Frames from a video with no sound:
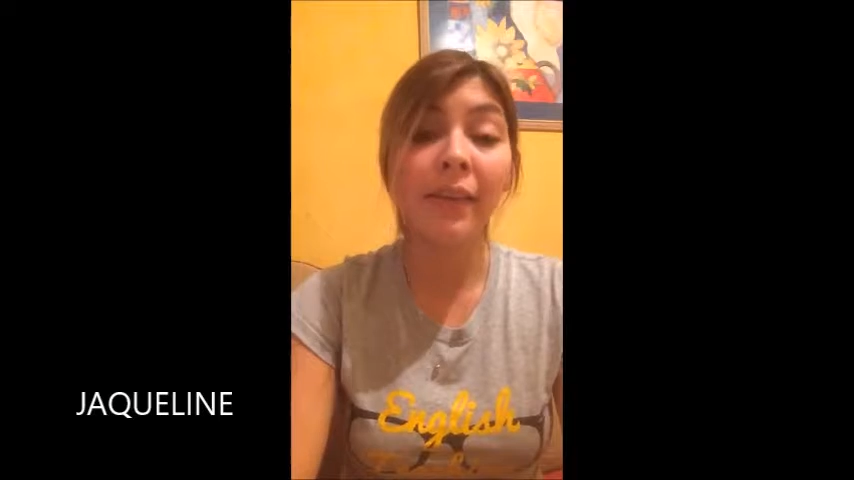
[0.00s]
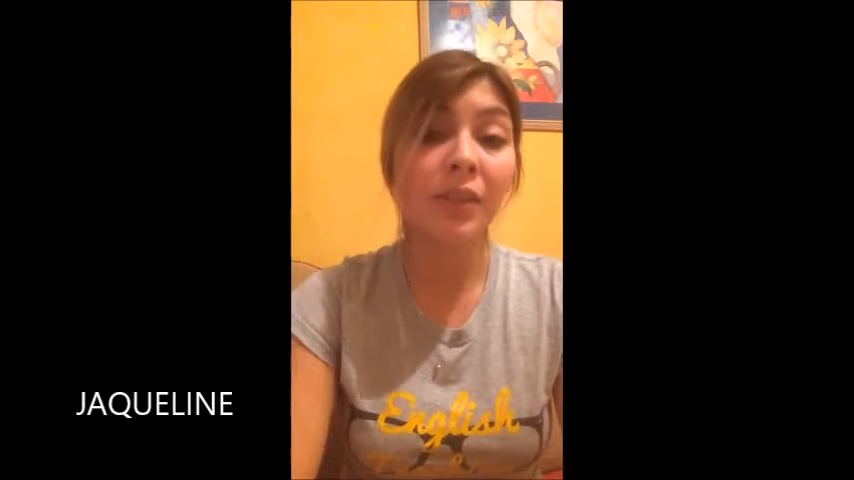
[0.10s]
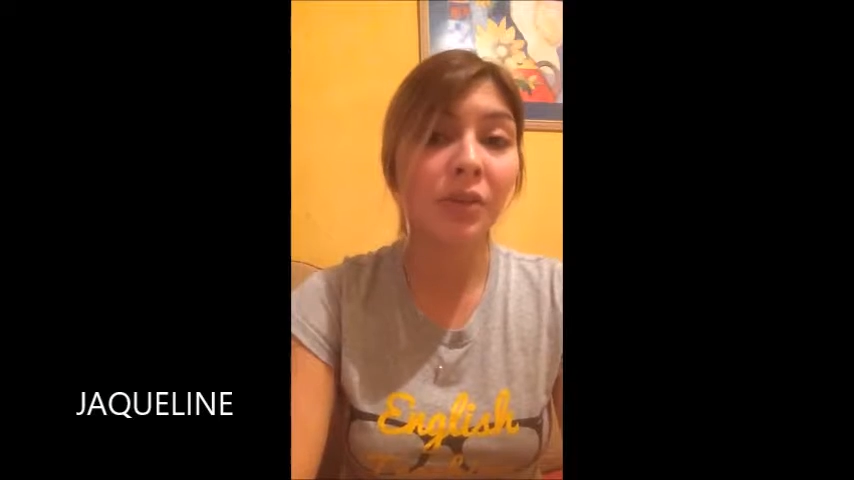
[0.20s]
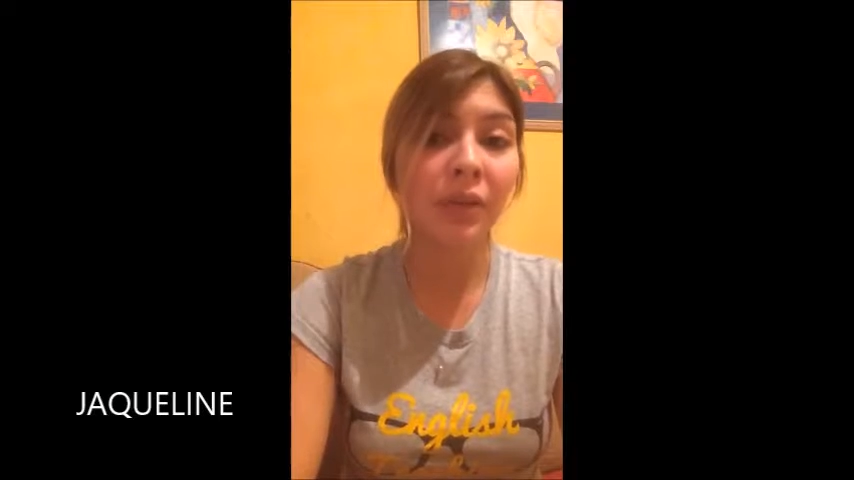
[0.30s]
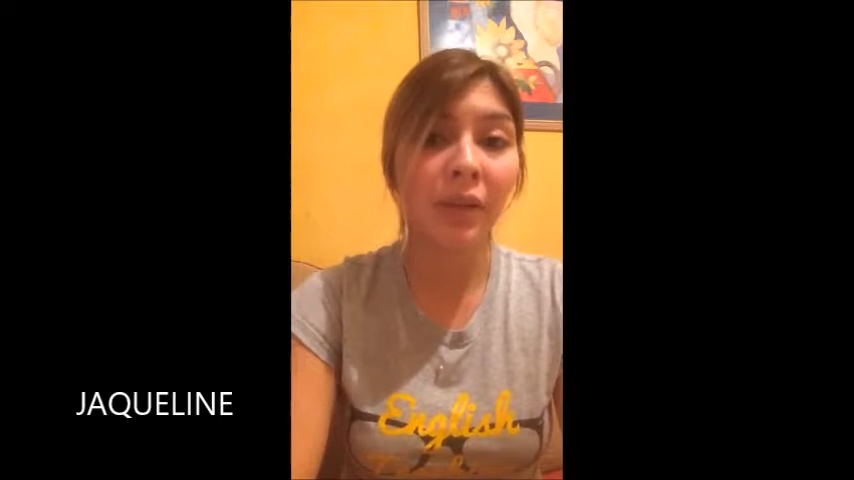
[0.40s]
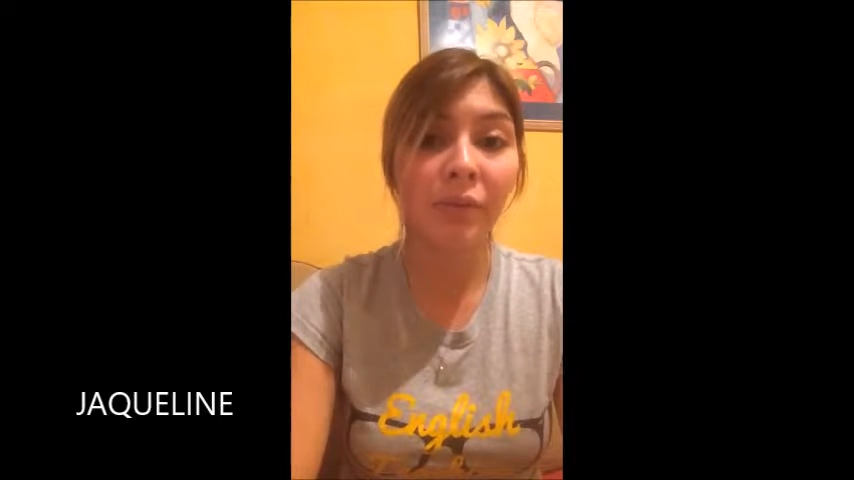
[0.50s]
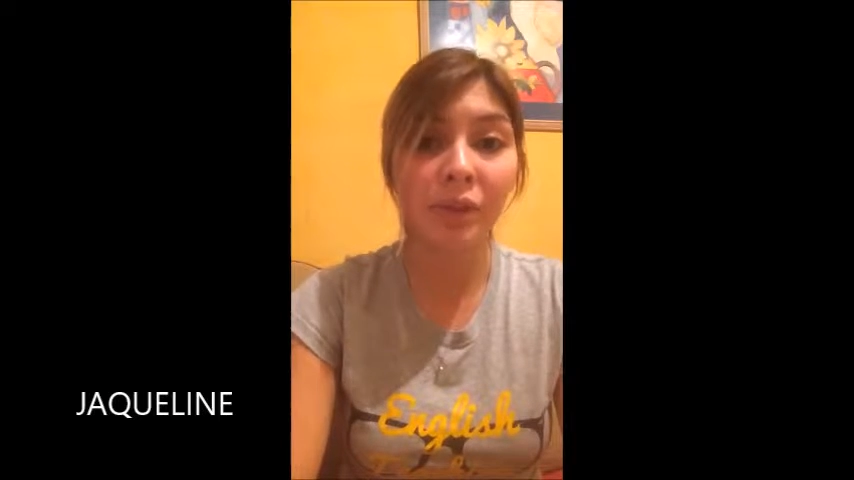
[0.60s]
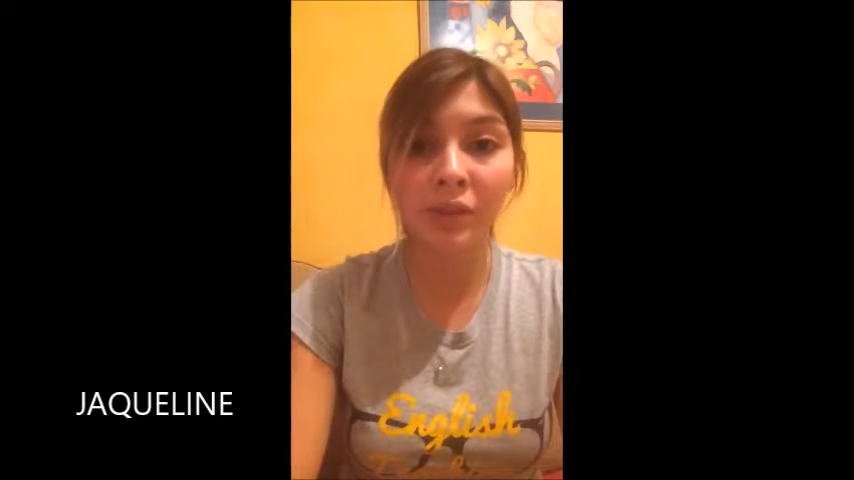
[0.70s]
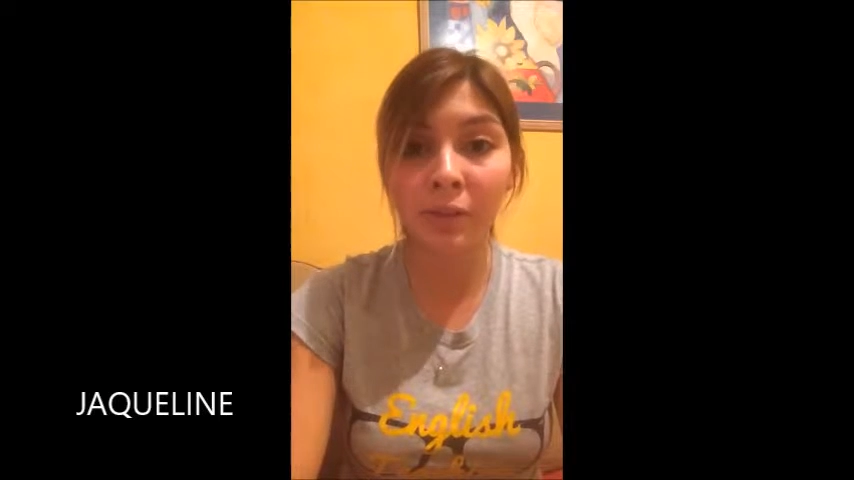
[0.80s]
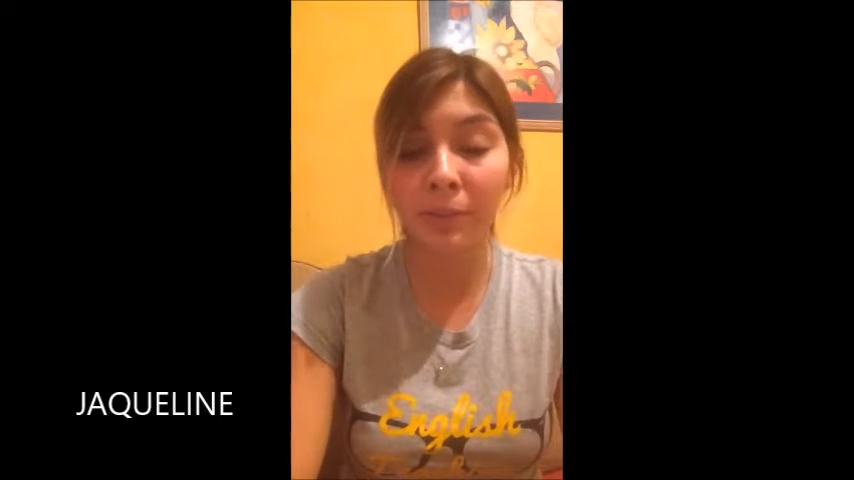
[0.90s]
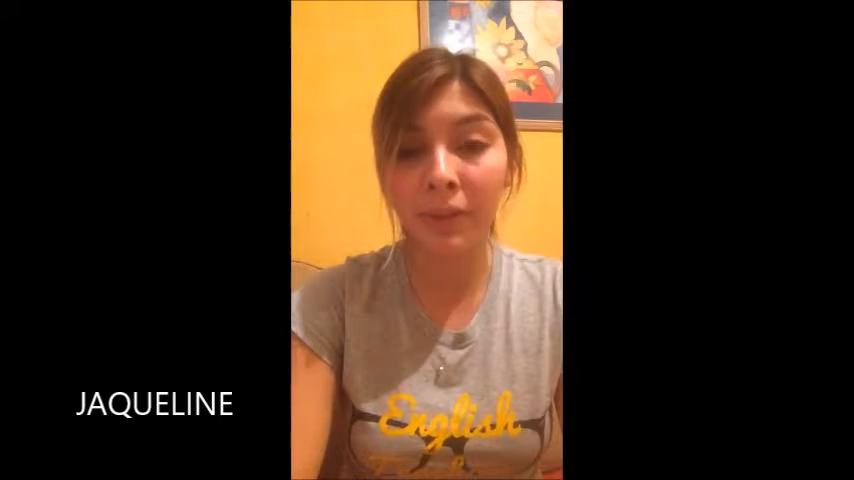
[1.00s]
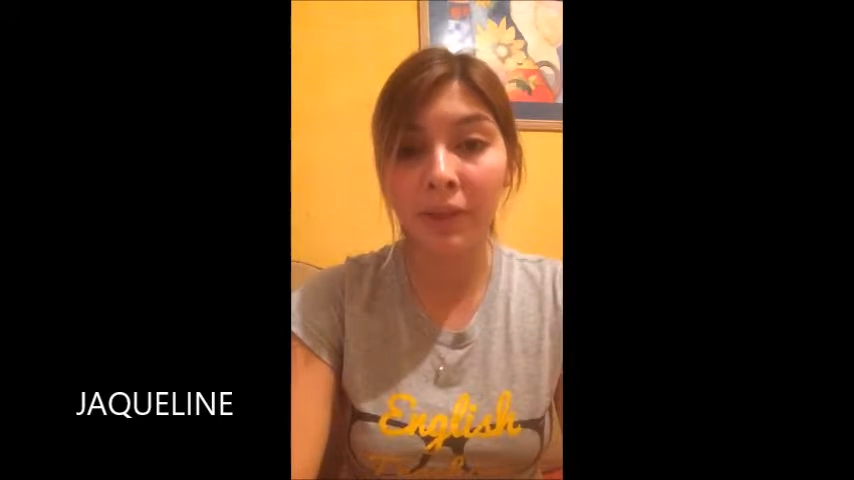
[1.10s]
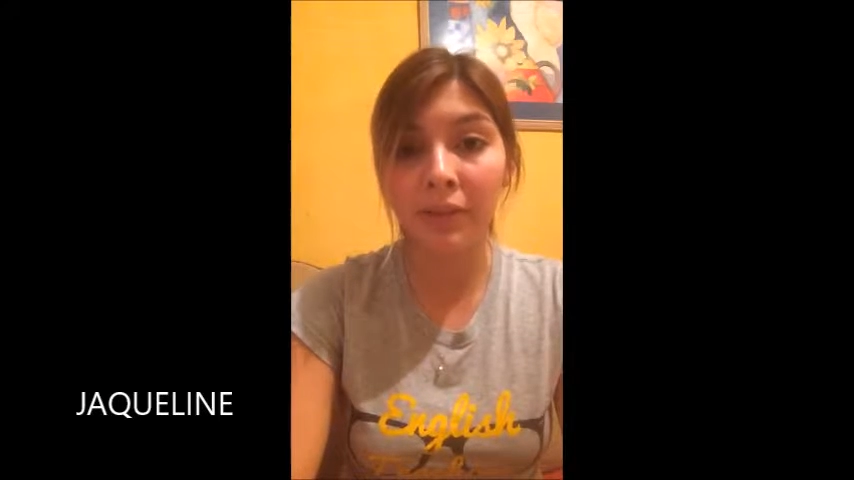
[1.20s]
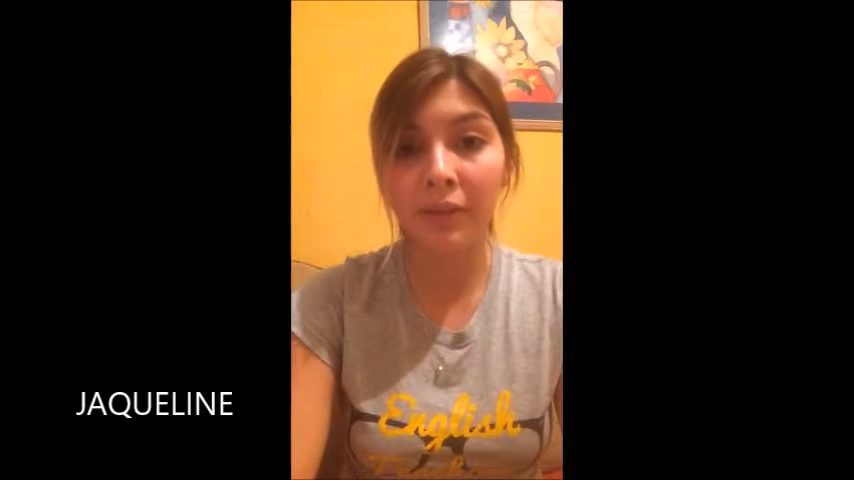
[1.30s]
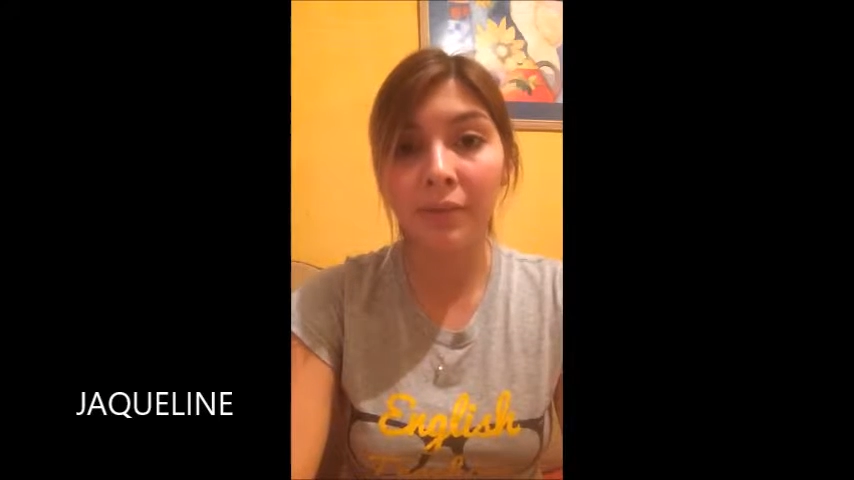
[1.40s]
the two languages are
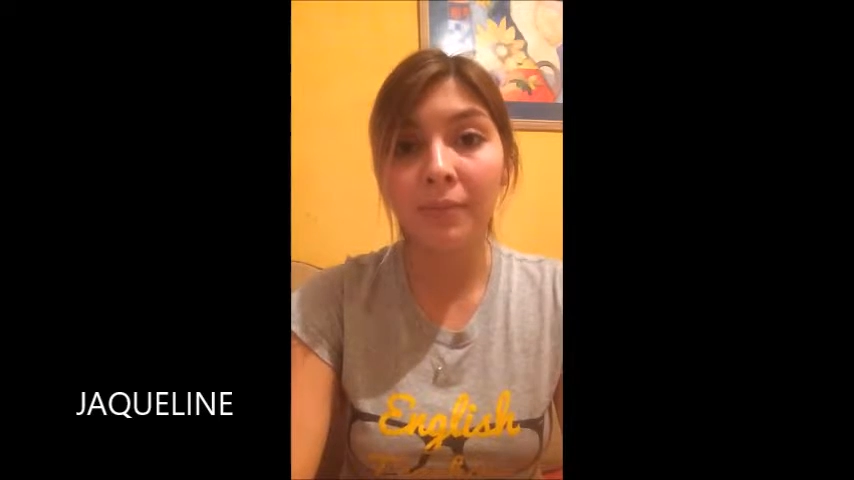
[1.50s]
being